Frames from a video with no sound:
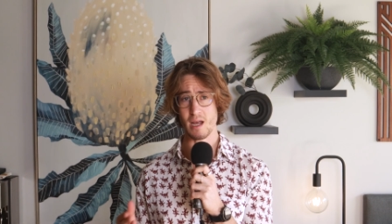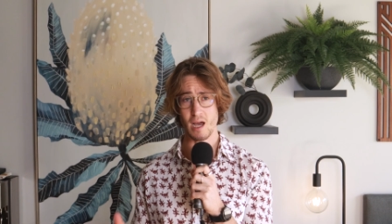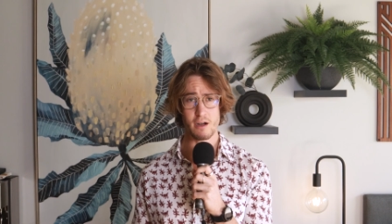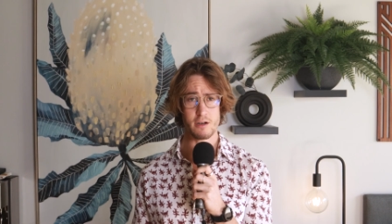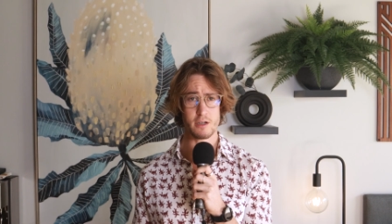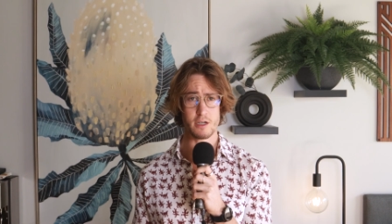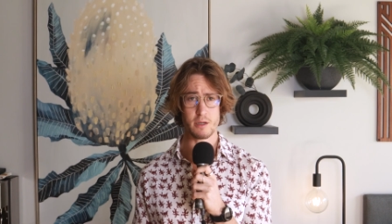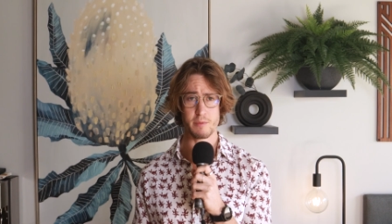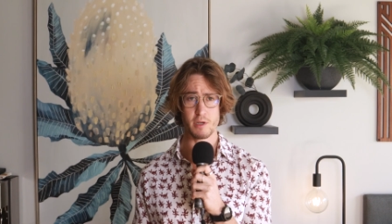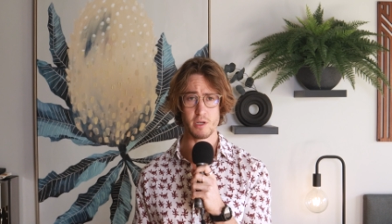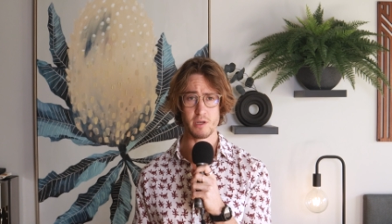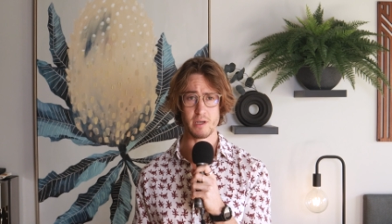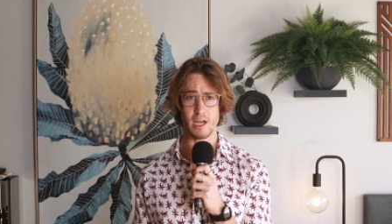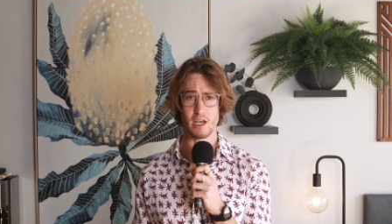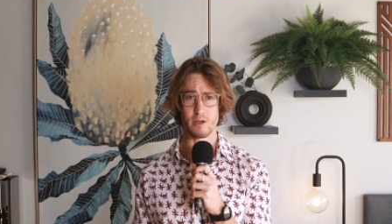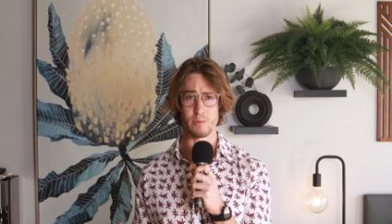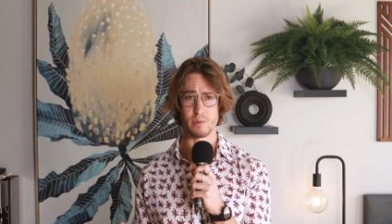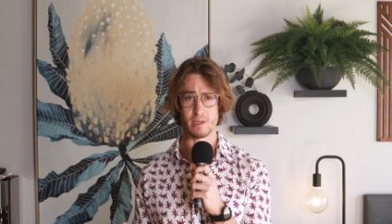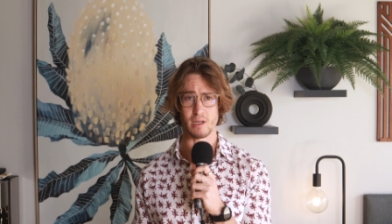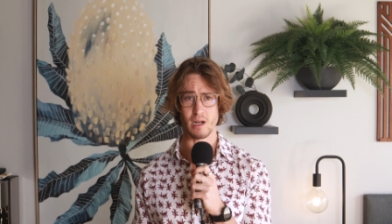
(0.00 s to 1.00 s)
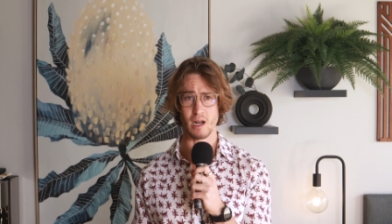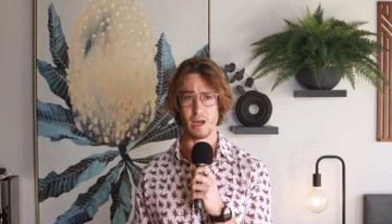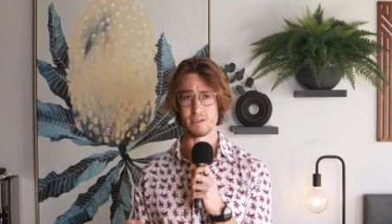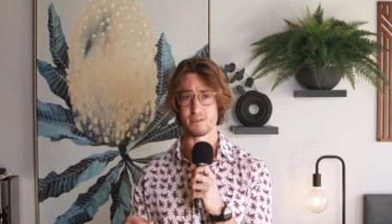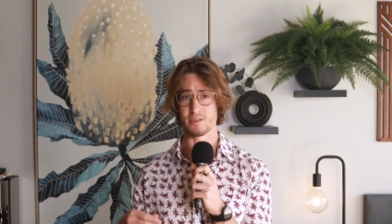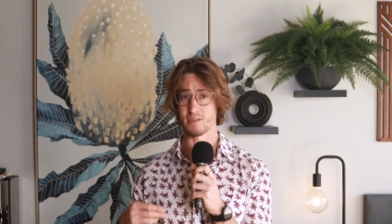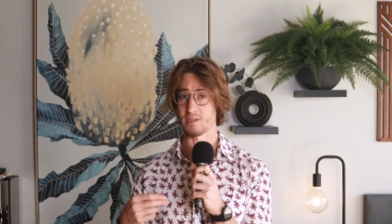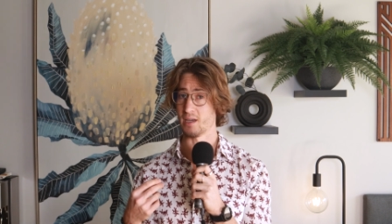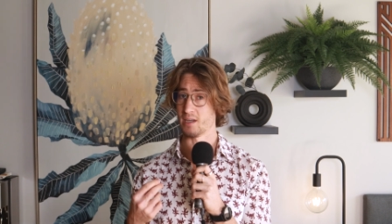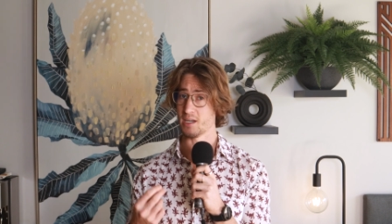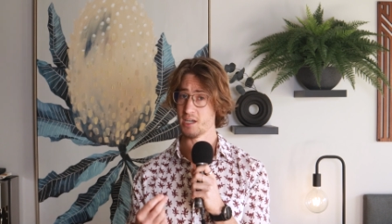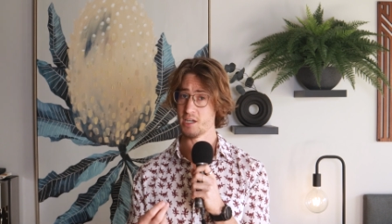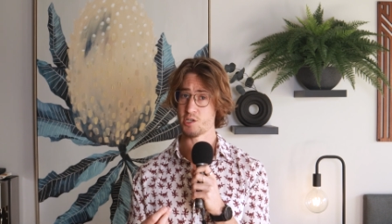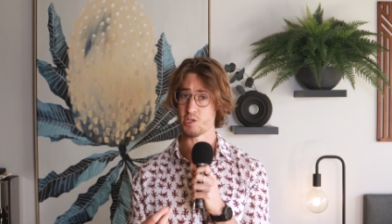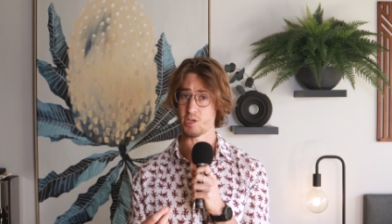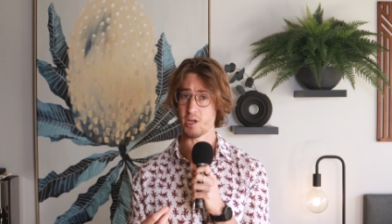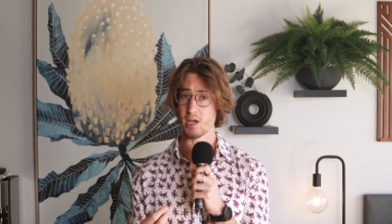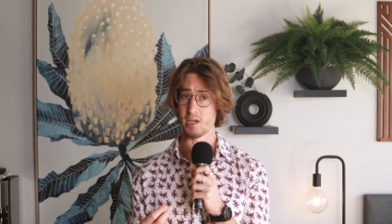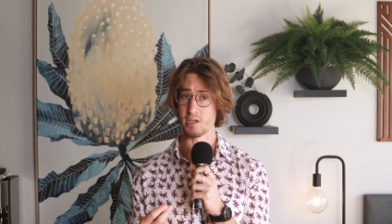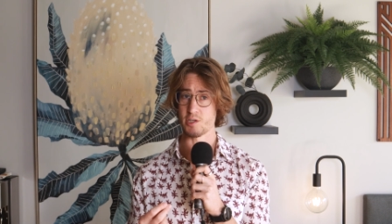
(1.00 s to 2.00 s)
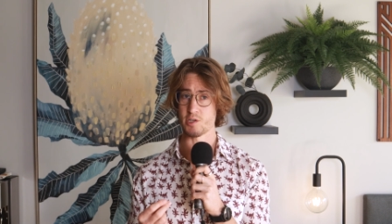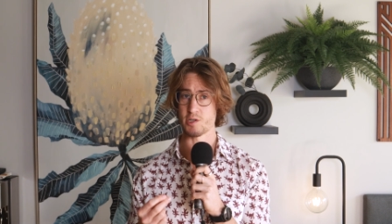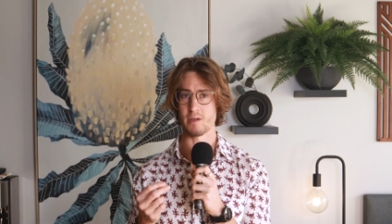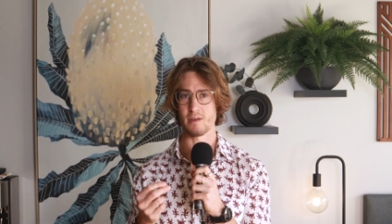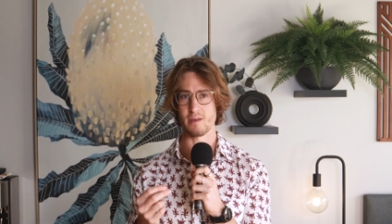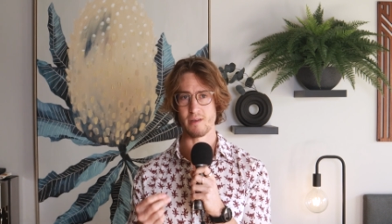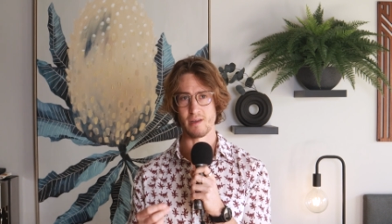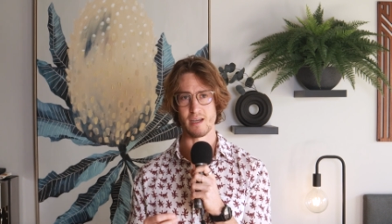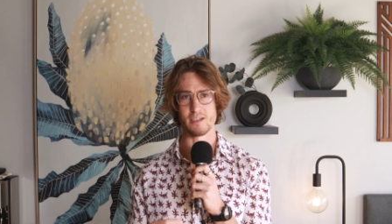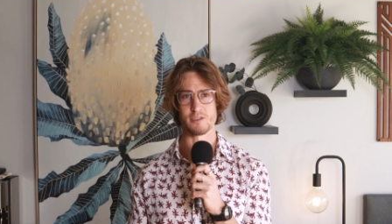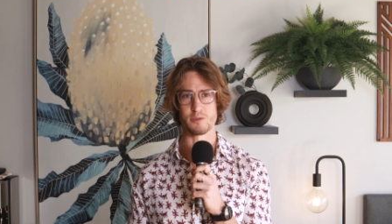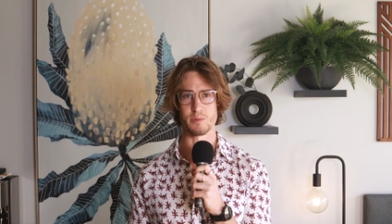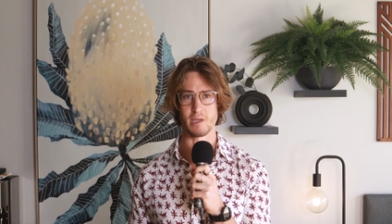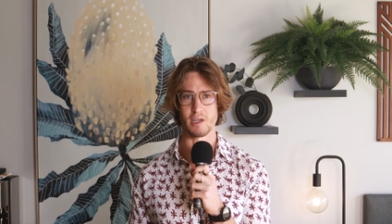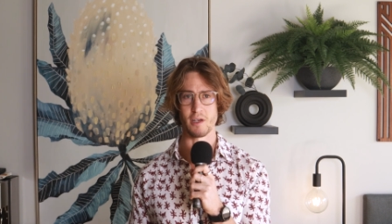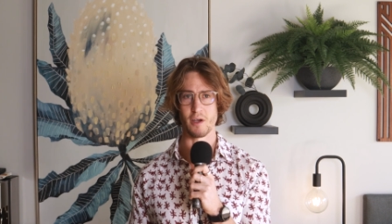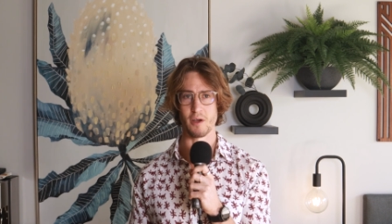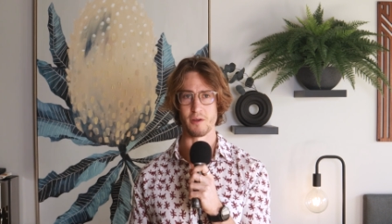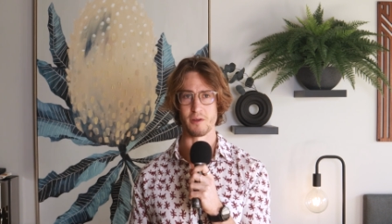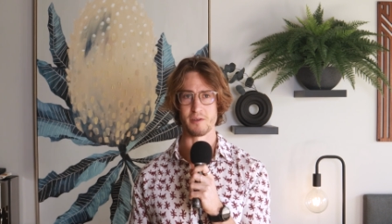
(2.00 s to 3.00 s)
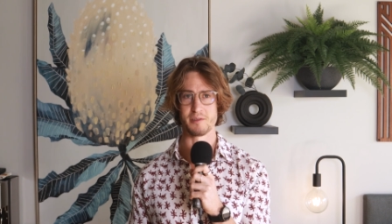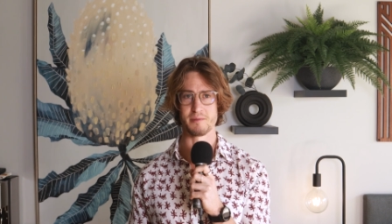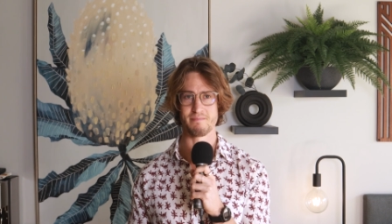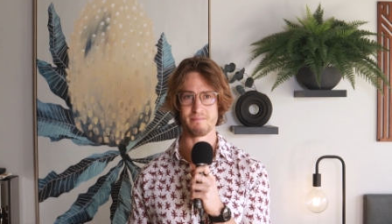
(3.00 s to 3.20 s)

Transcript: how to communicate with clients at each stage as we go.